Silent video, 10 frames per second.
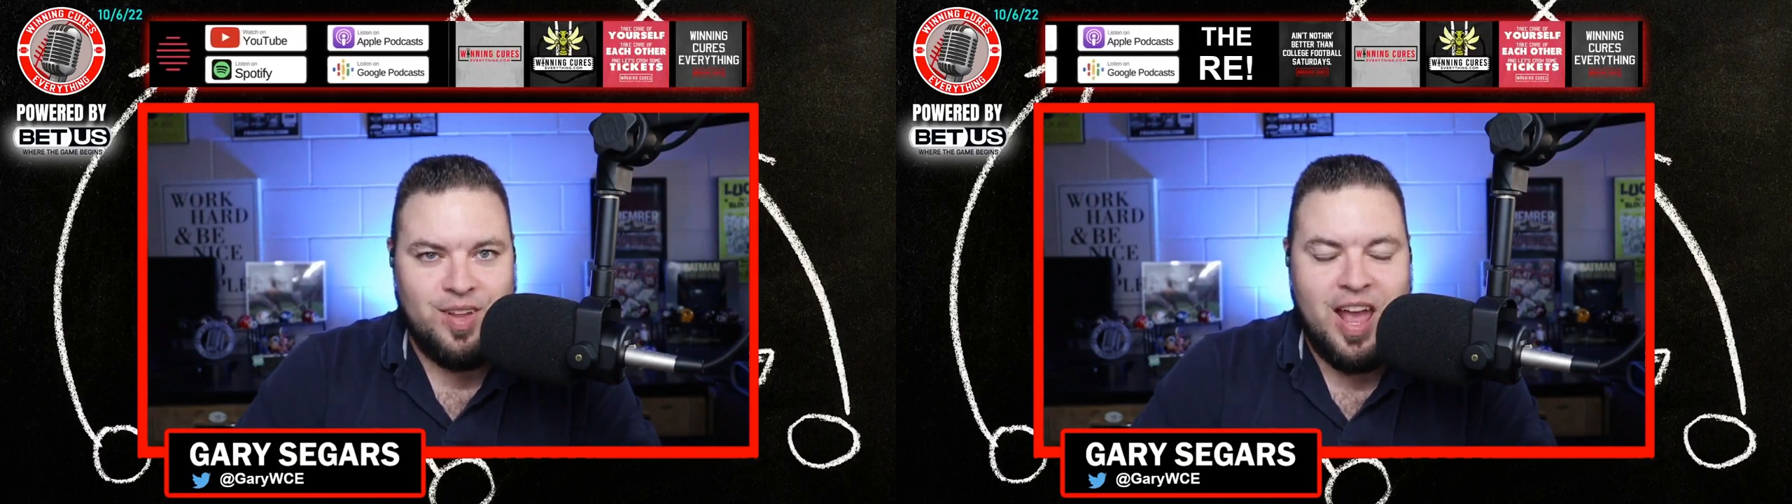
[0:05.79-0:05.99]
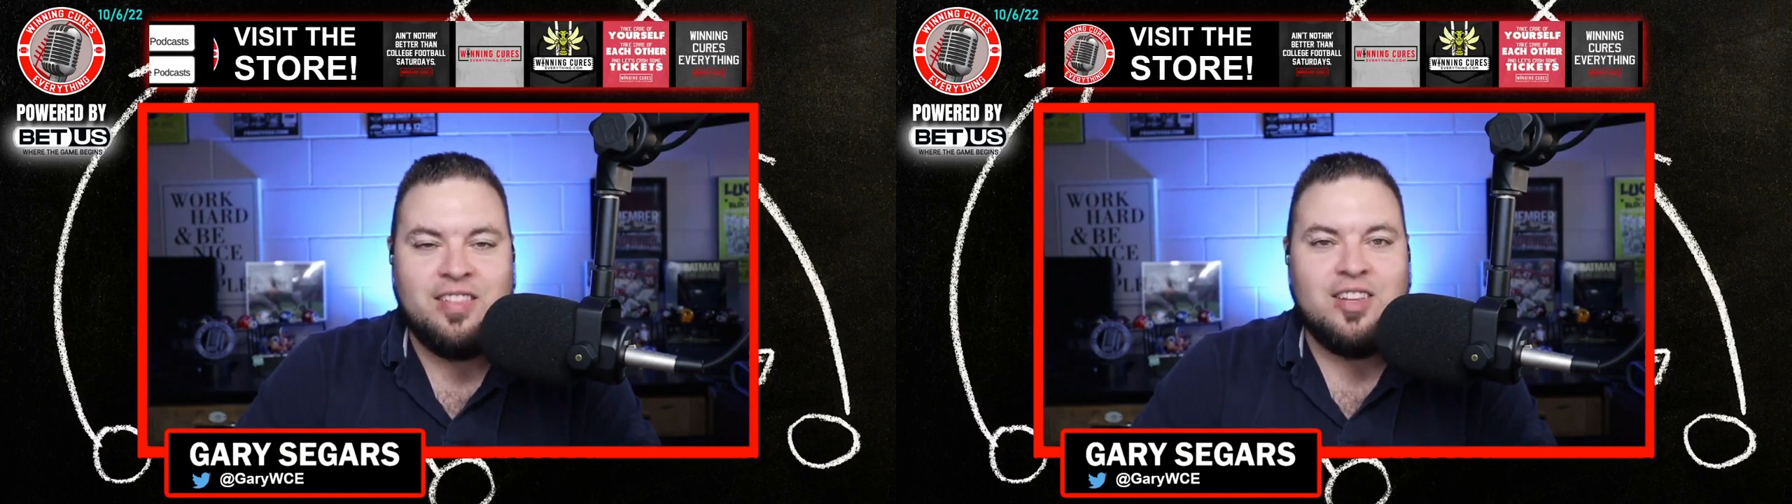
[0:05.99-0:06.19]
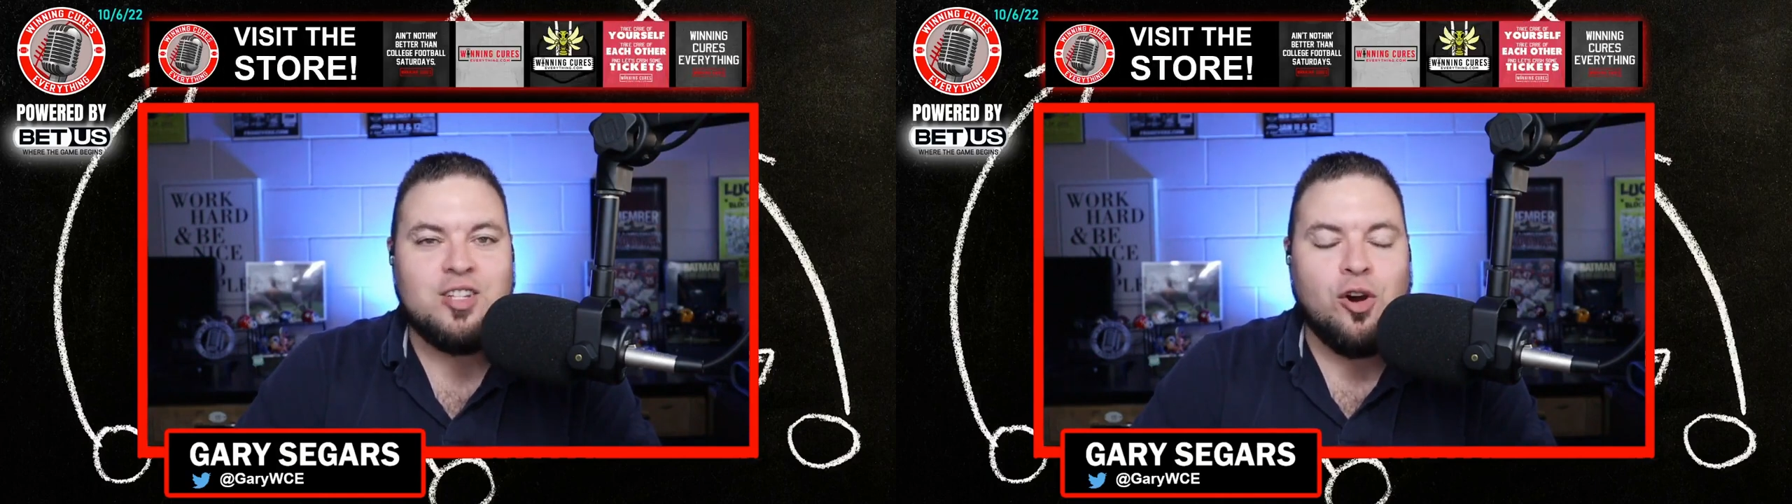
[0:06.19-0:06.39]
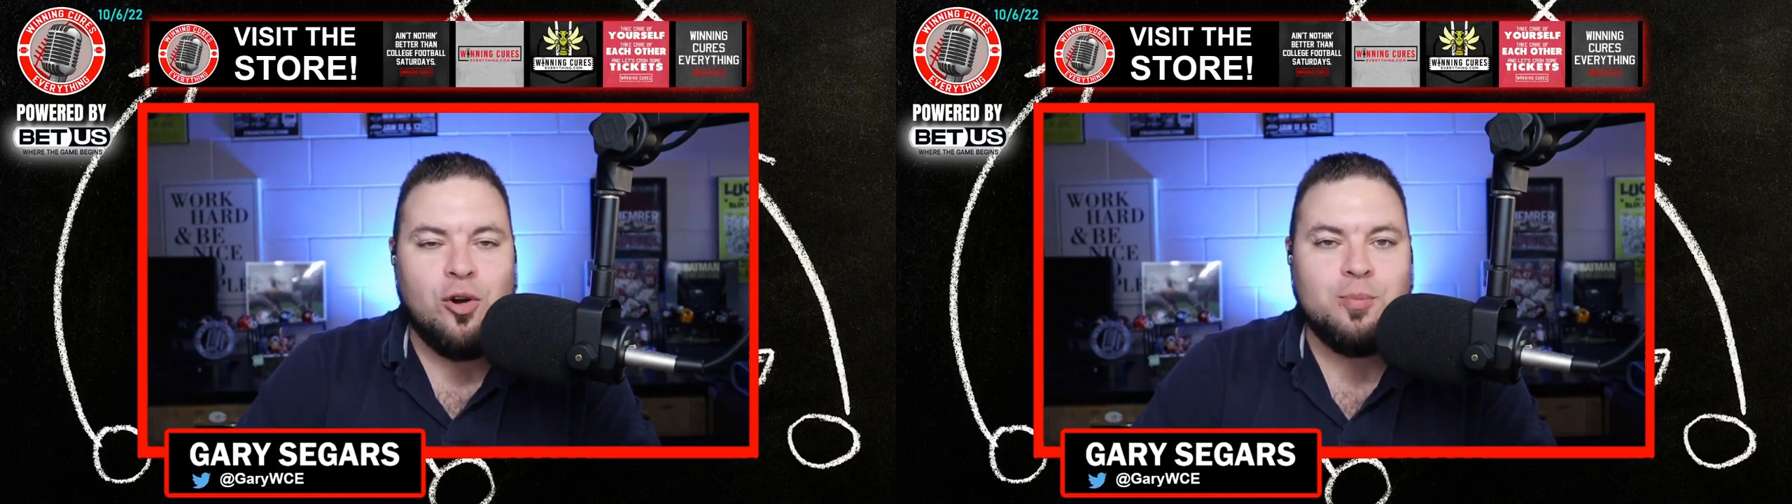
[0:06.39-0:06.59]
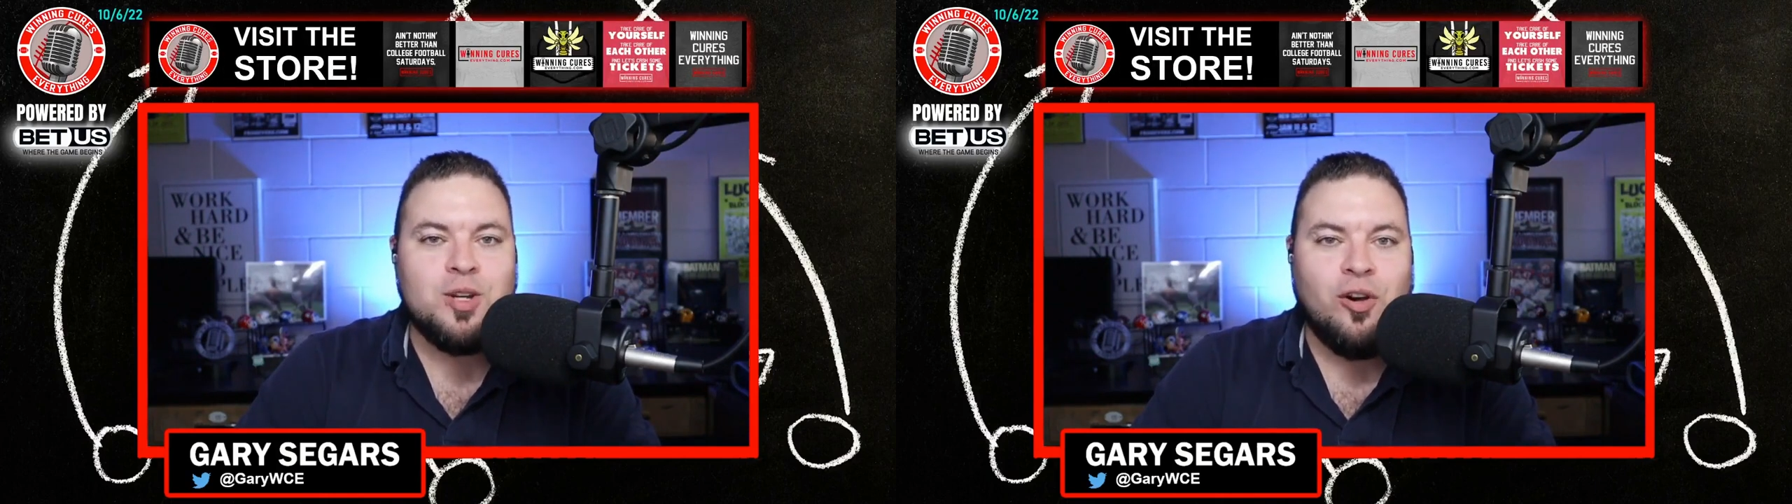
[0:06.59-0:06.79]
And the
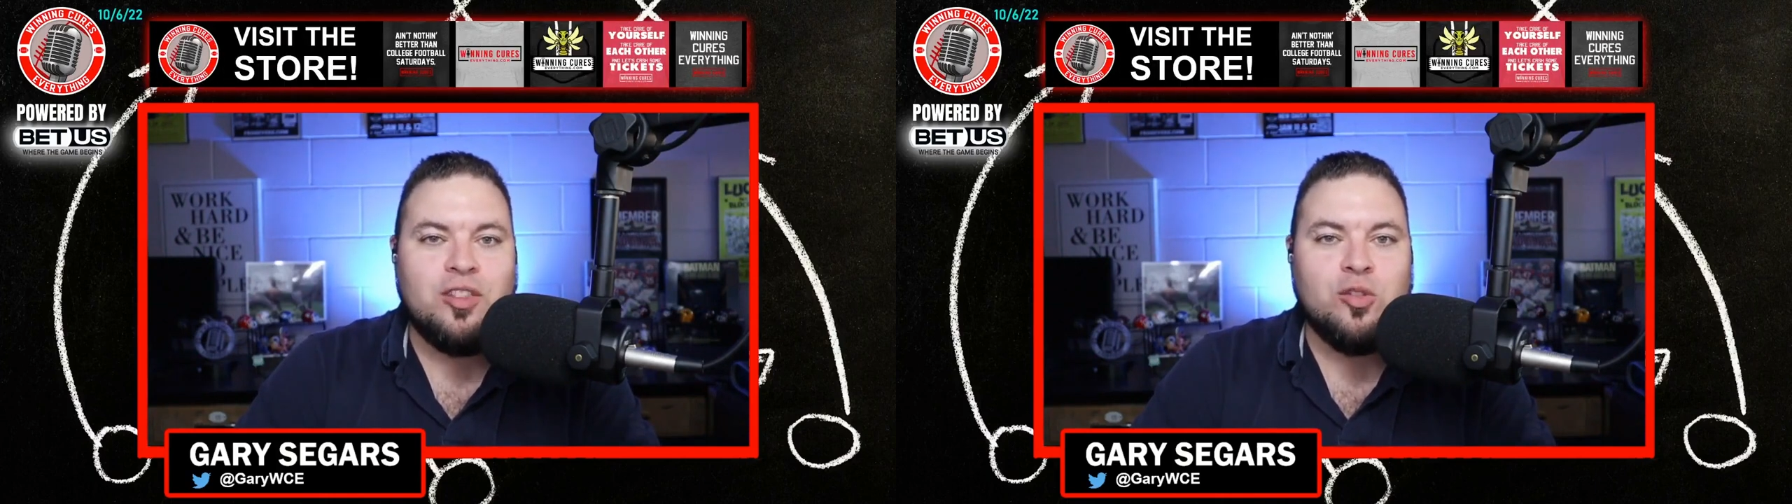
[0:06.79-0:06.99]
Terps are a